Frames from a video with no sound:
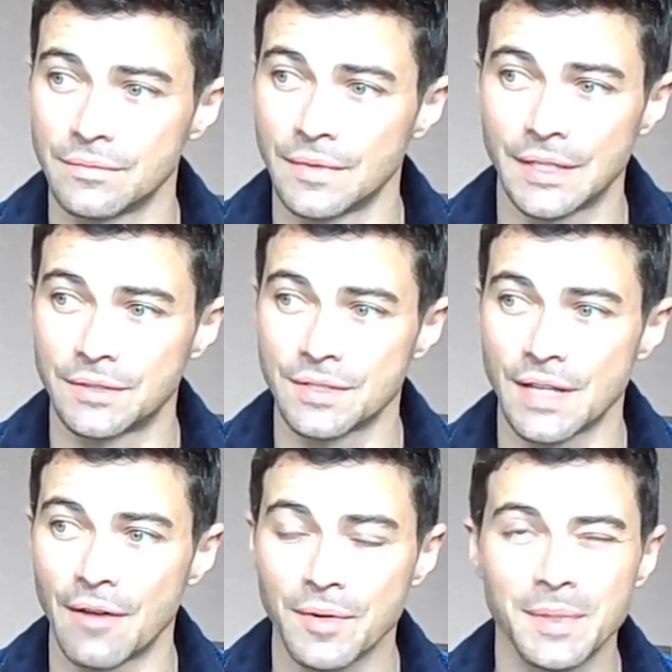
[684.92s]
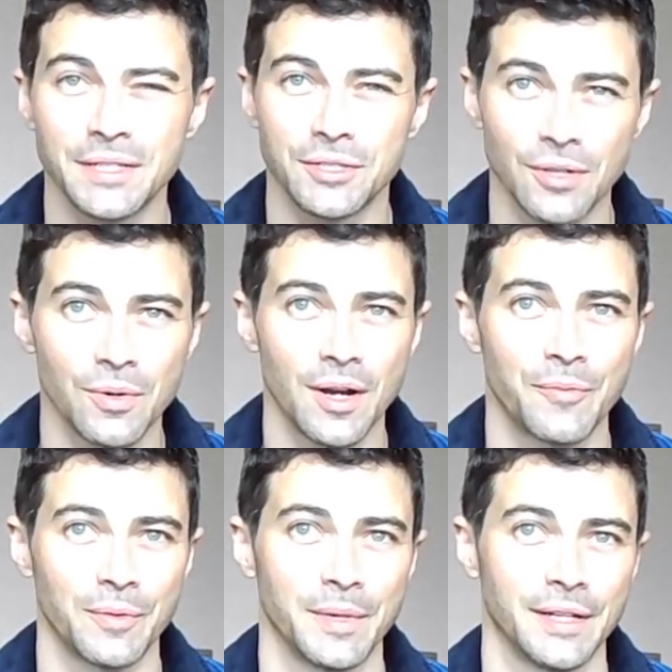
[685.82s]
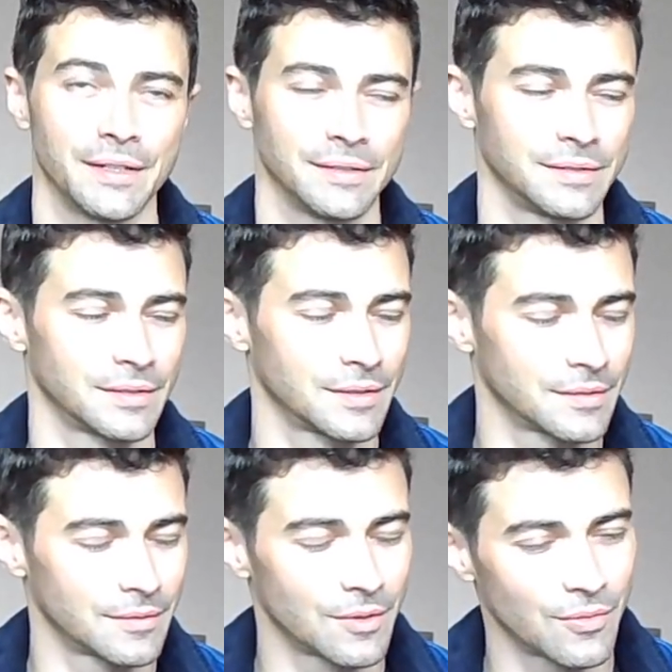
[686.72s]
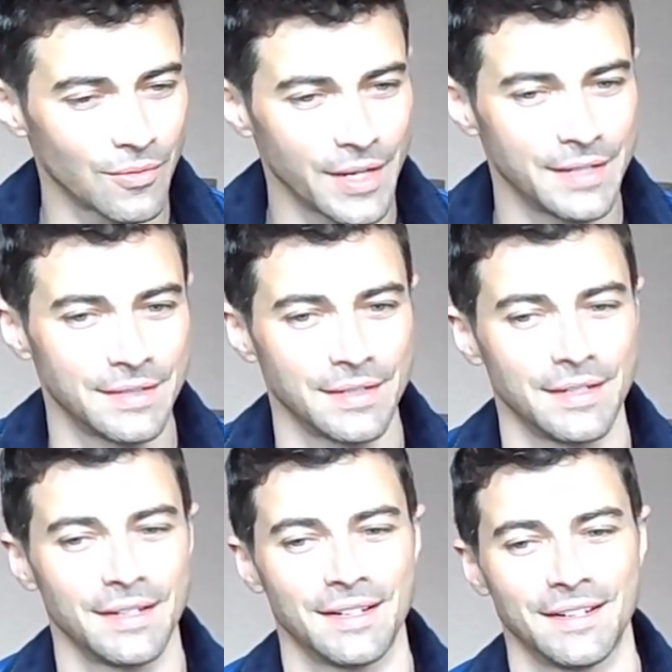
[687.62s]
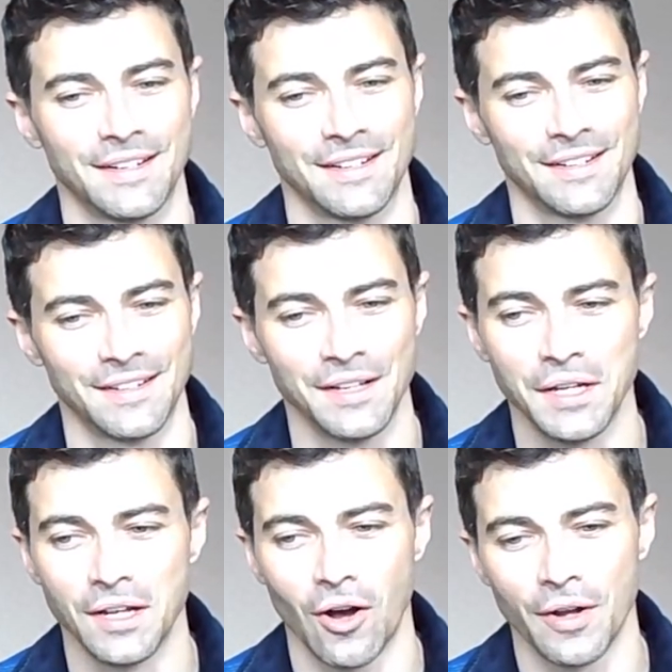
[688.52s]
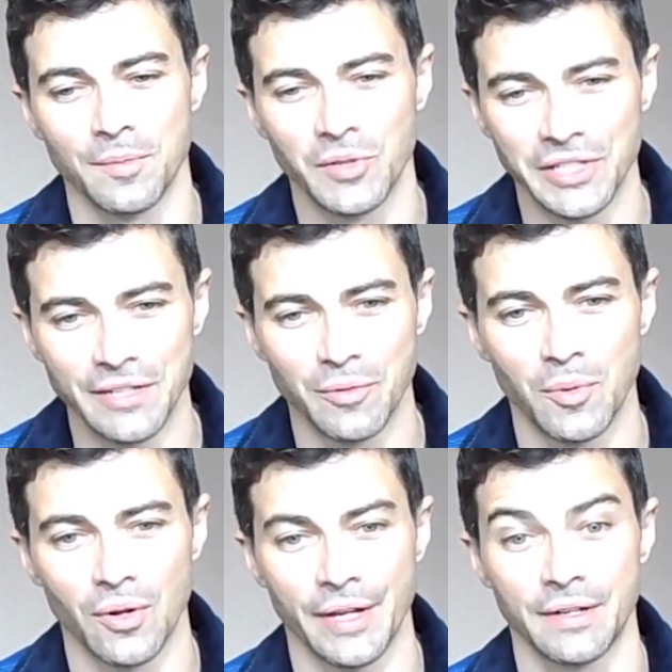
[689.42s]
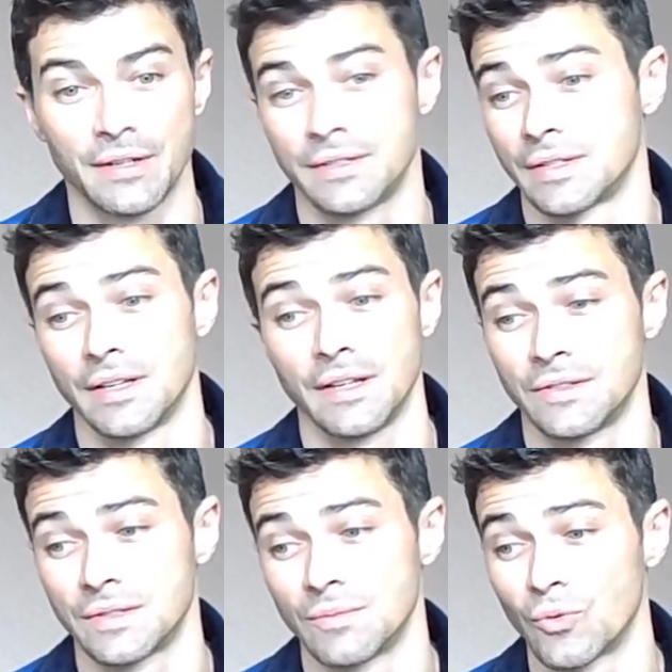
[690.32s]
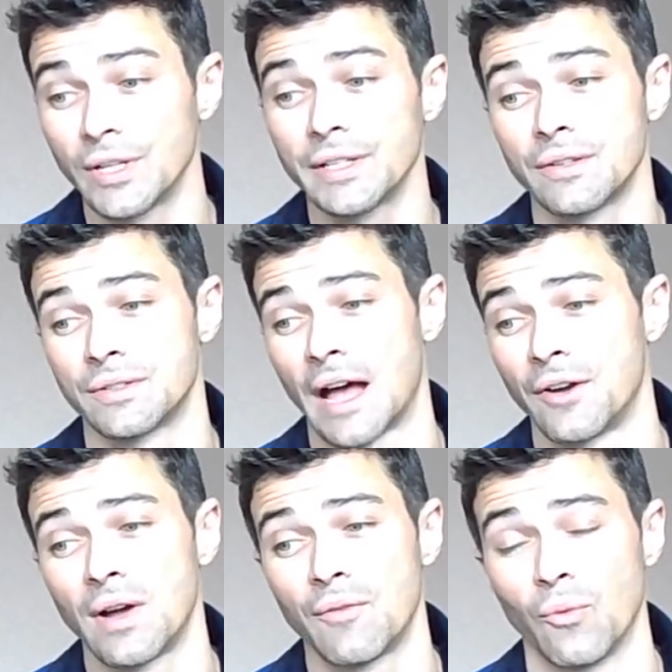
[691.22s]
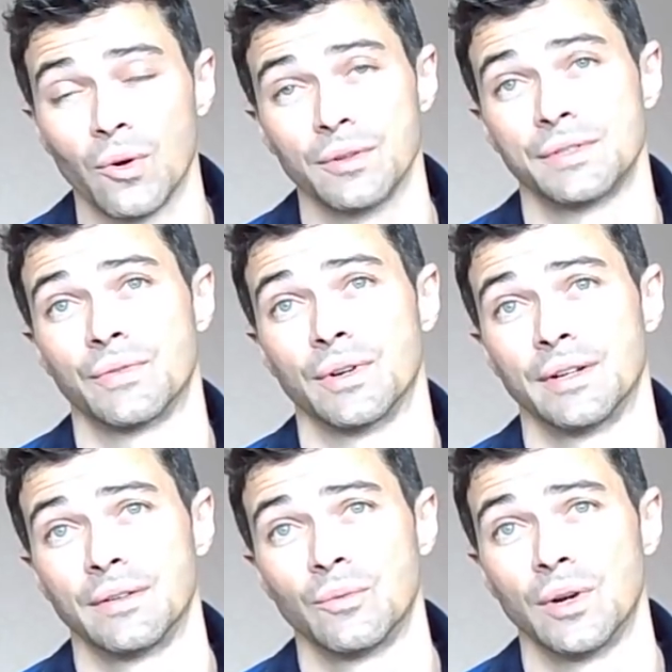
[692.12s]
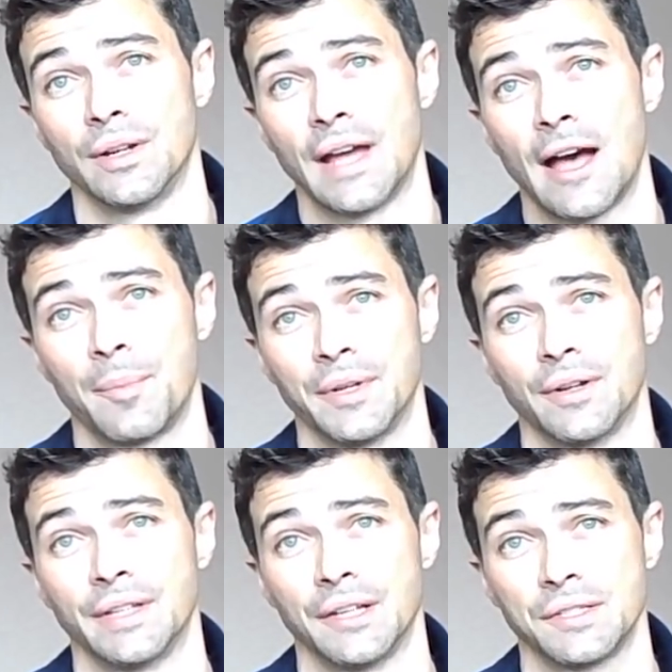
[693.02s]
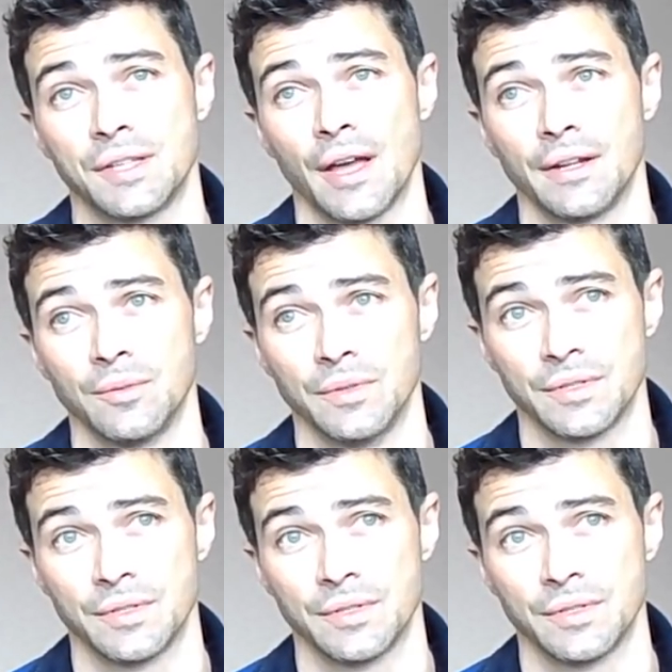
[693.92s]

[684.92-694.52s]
it's just everybody showed up for me. It's crazy and unbelievable, and it's really, I don't have words for it. What happened on that set, it